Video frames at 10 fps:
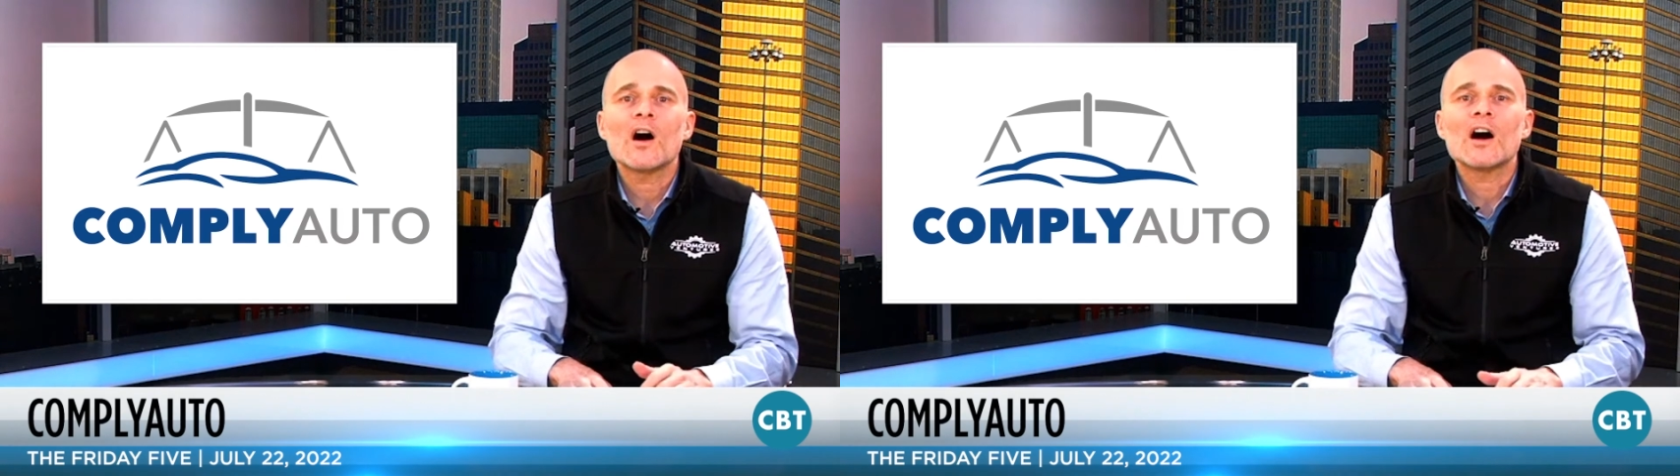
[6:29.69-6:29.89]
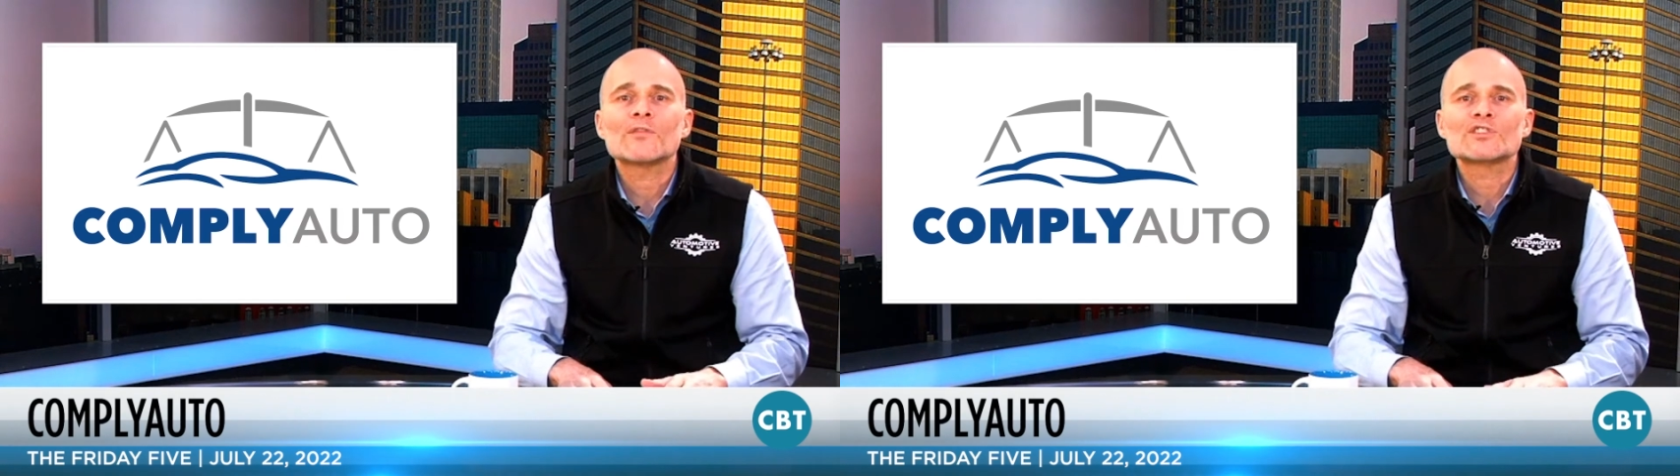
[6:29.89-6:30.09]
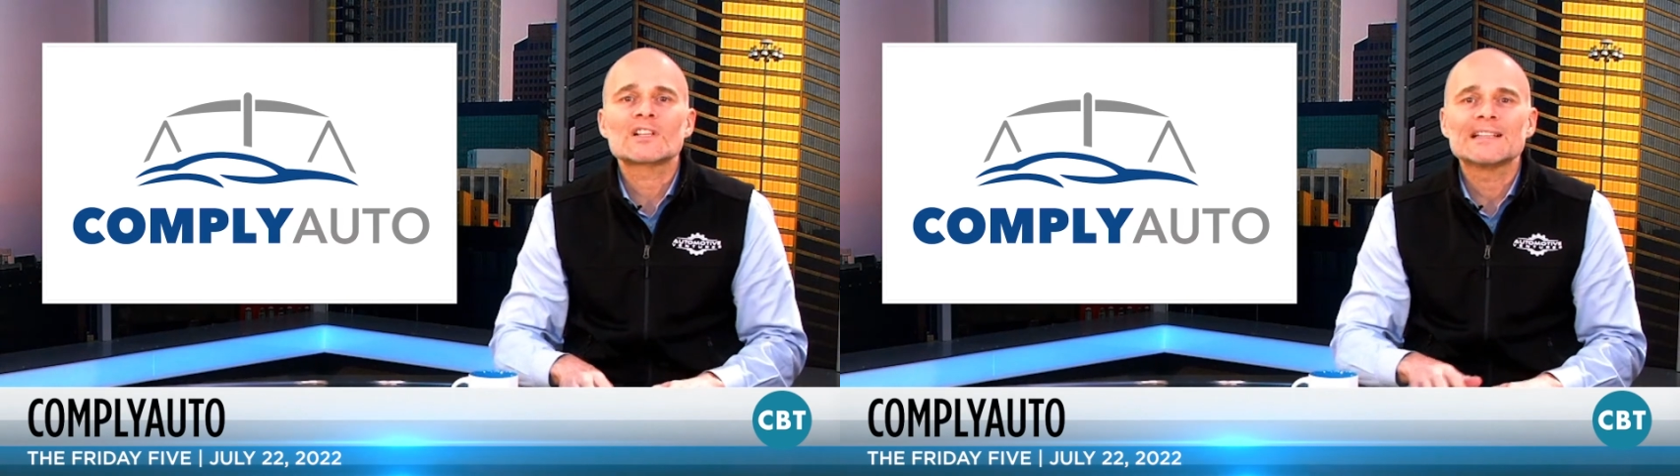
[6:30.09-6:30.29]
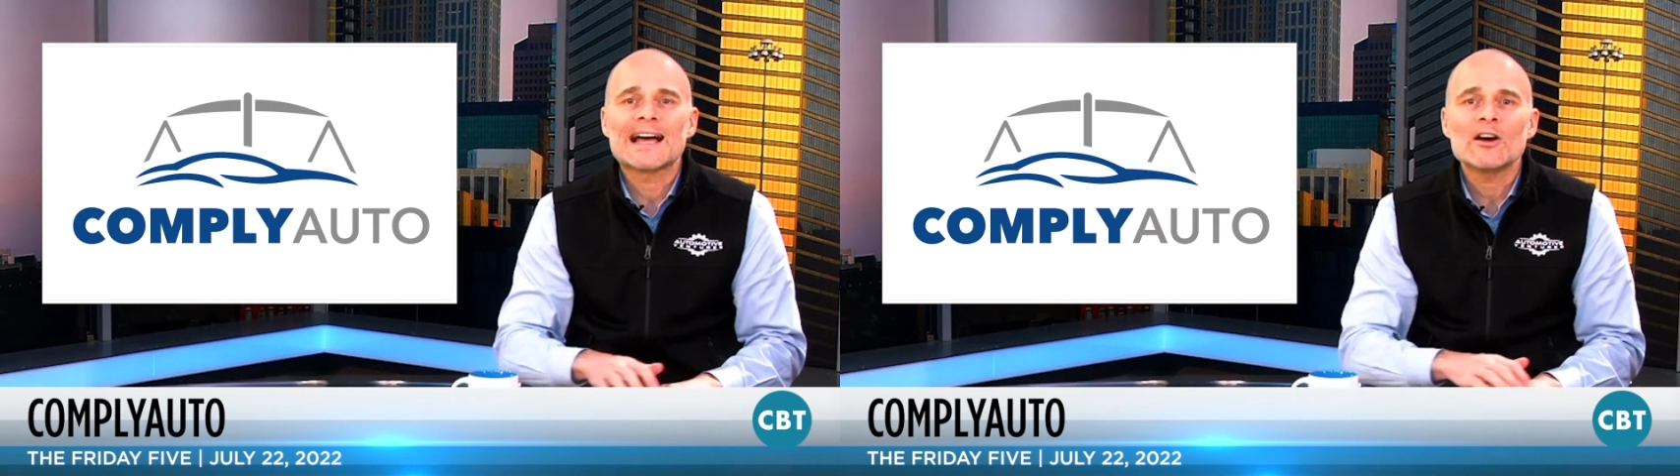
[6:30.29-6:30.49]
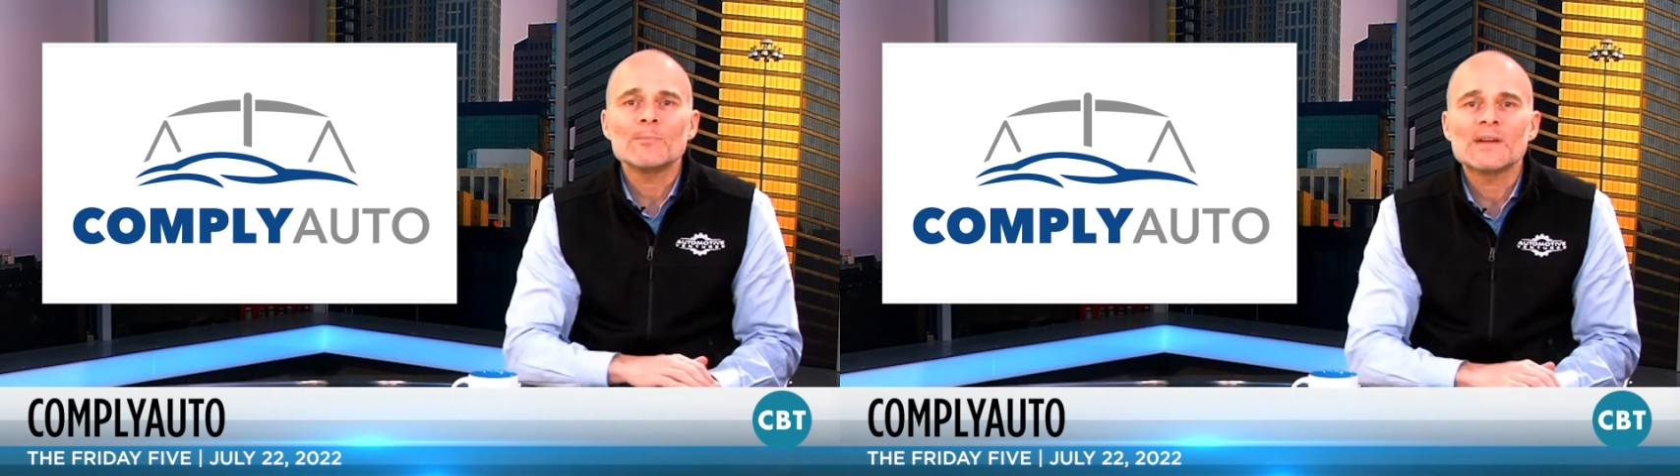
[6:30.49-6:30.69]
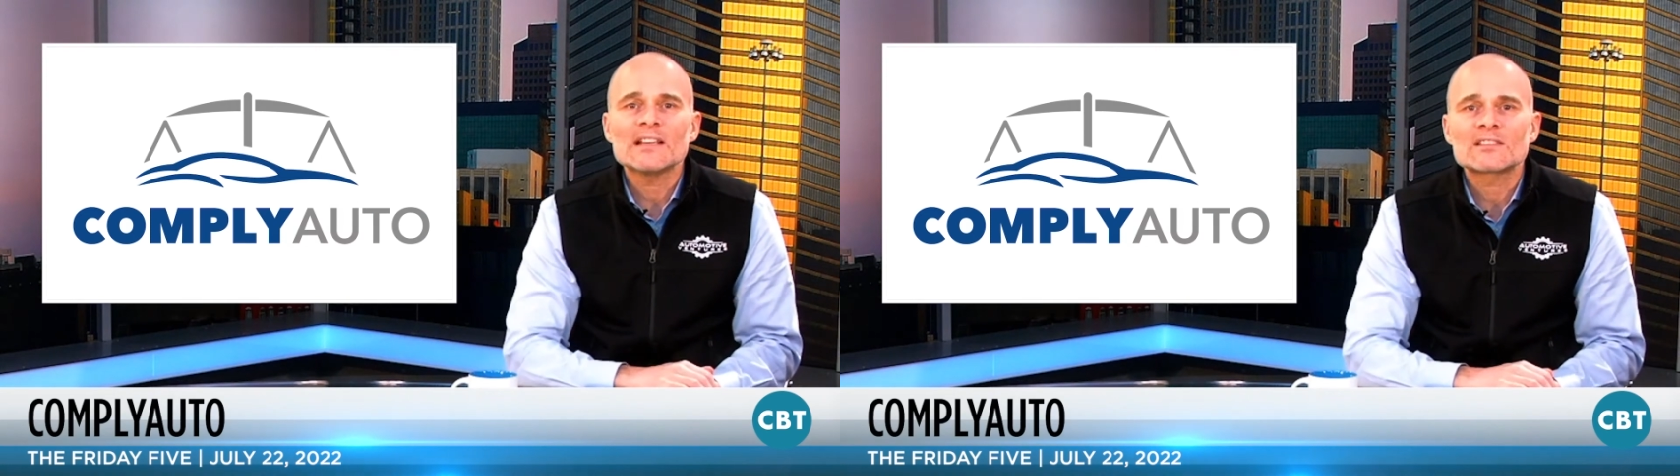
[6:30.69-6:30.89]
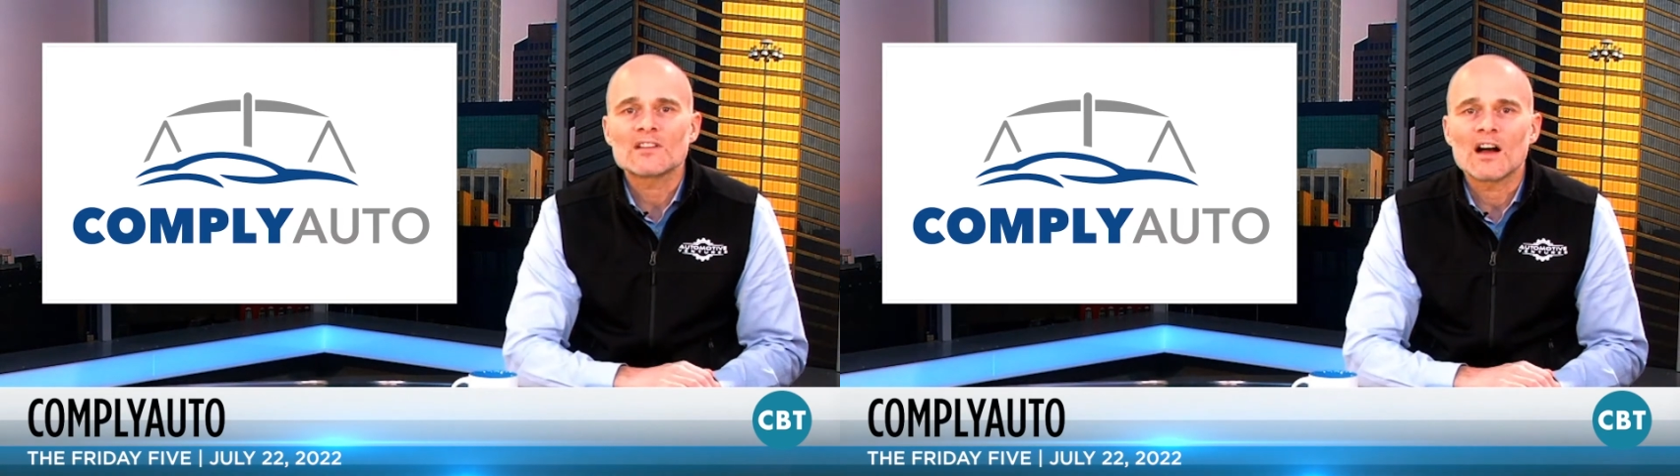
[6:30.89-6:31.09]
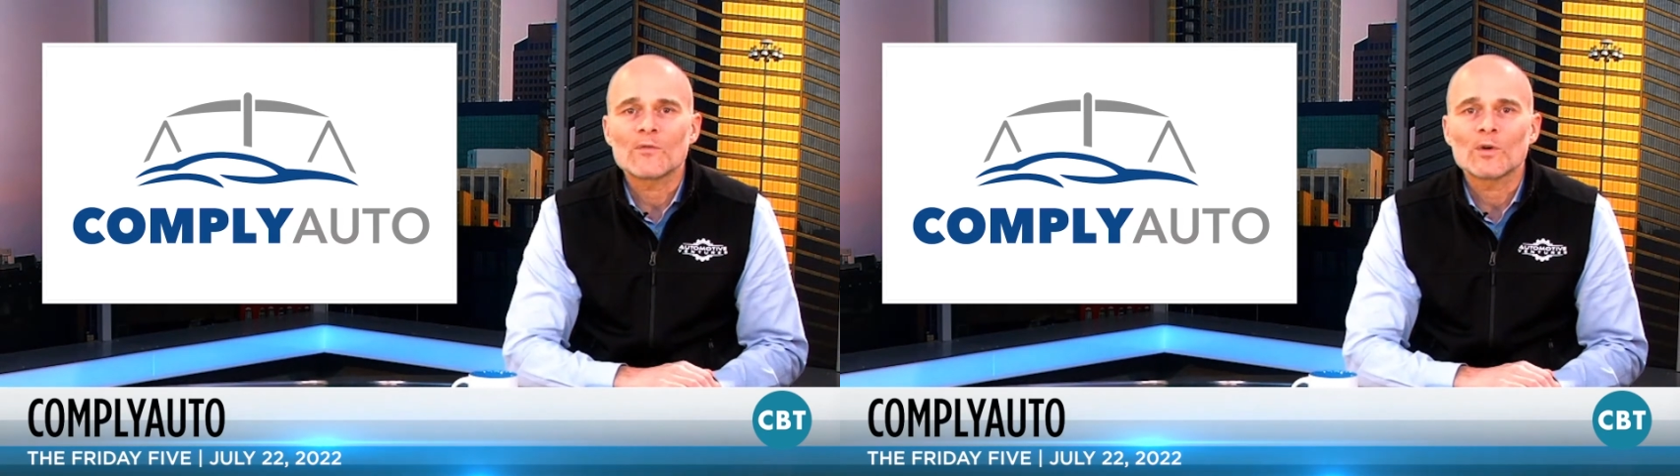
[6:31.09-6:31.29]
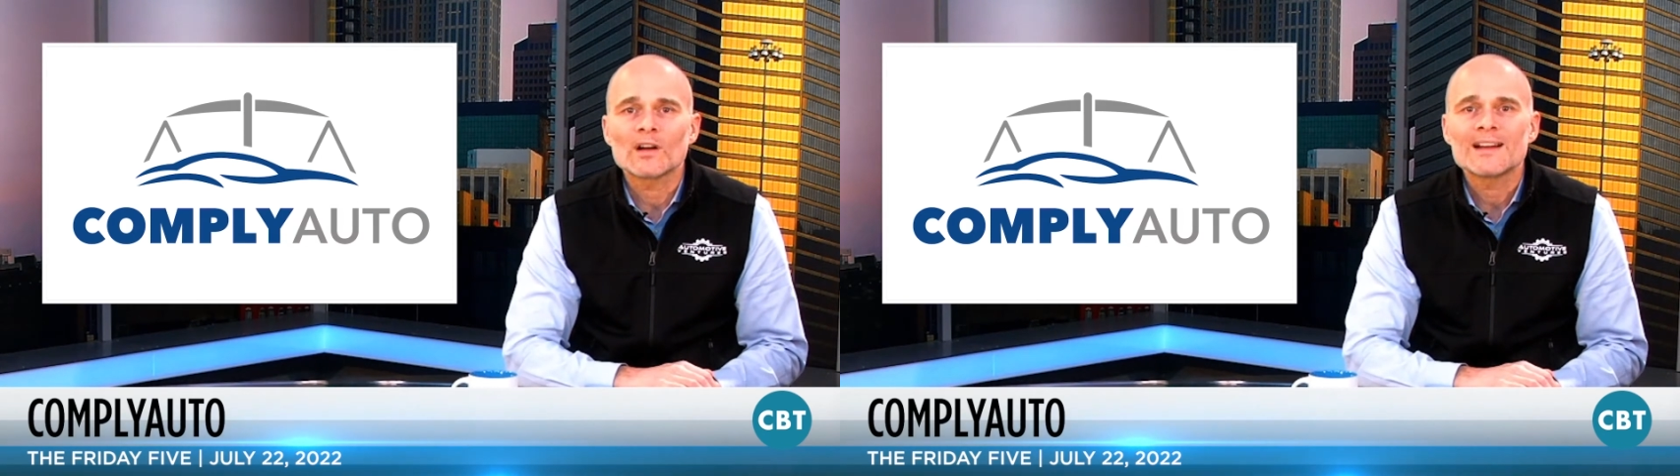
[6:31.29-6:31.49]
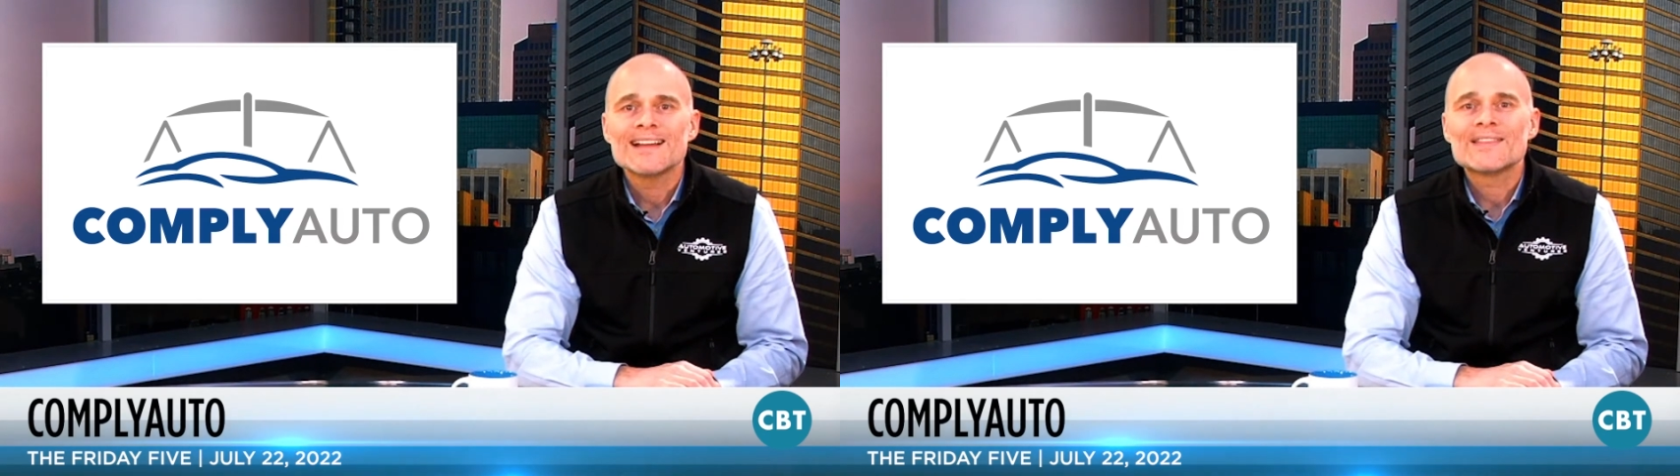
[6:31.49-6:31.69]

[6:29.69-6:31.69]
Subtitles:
offers cloud-based software